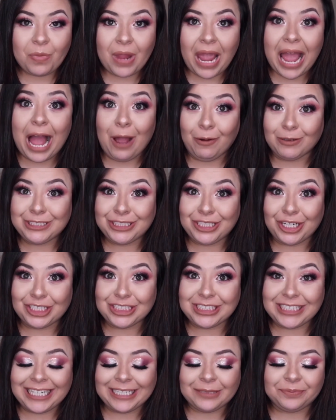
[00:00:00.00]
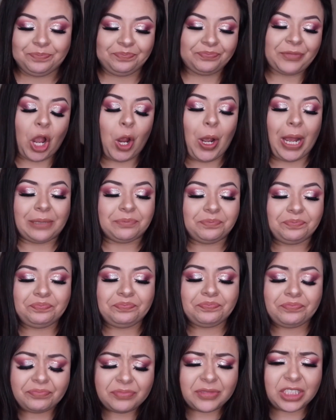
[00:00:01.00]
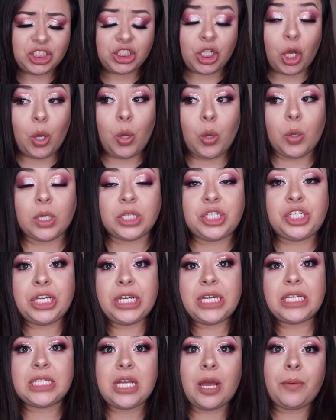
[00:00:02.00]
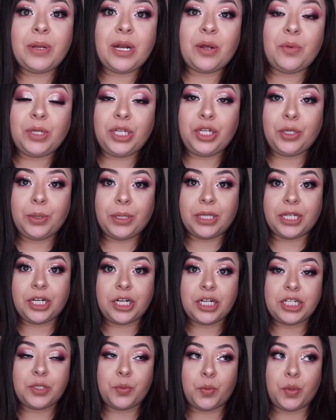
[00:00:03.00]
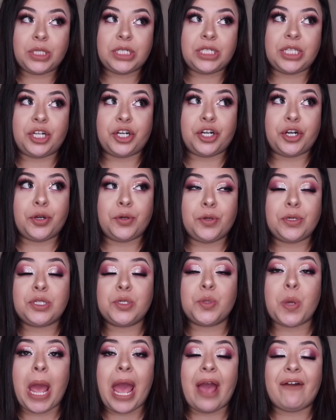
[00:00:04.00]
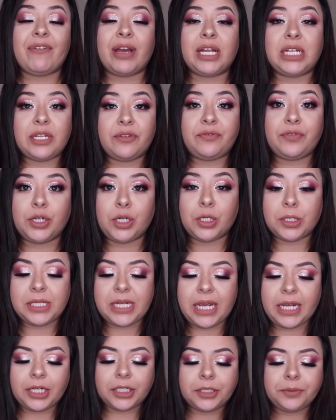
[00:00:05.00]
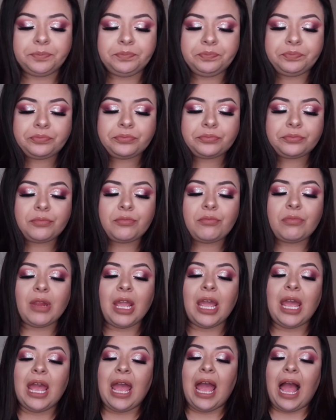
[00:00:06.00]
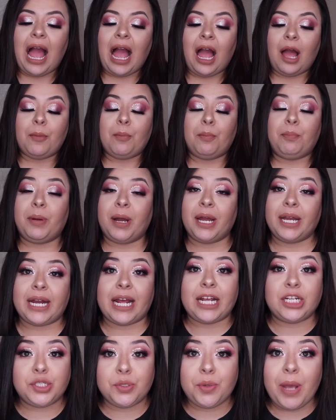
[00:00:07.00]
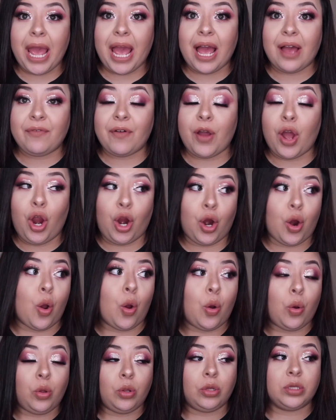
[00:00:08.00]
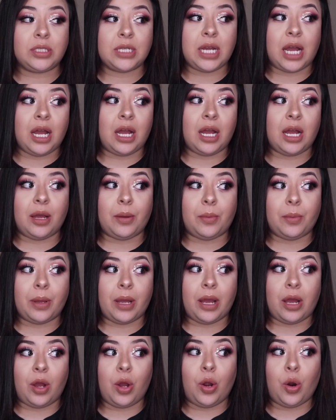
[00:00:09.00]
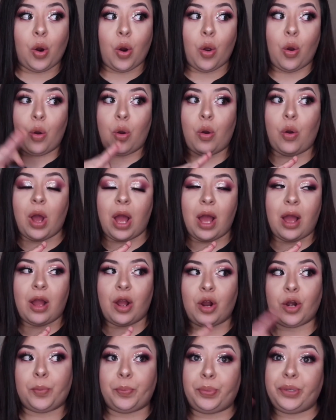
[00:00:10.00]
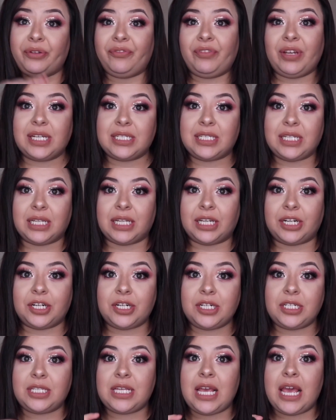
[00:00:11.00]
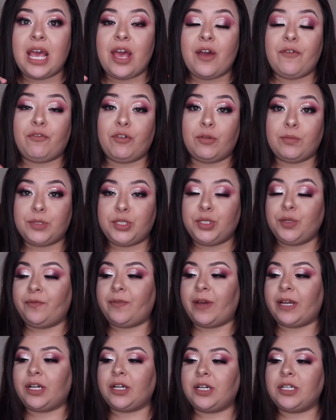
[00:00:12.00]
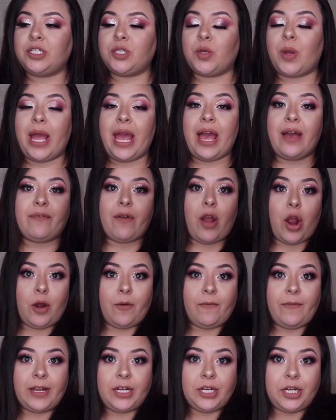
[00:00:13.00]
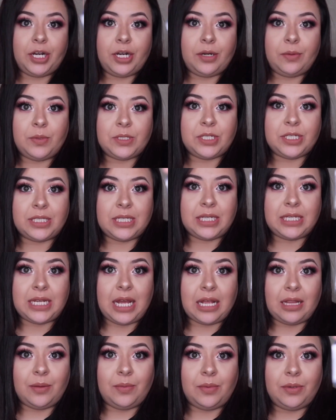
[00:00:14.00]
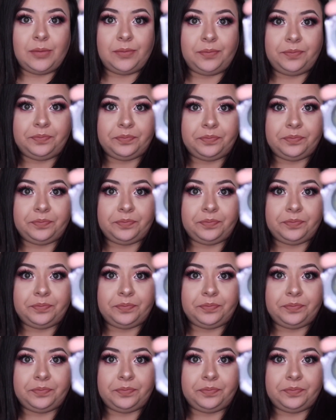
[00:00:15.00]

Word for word: I was thirsty. Okay, so she is coming up with new glitters, which they're going to have a different container uh, but I do have her old um, her uh, her previous glitters from two vendors so I have her vendor which is indelible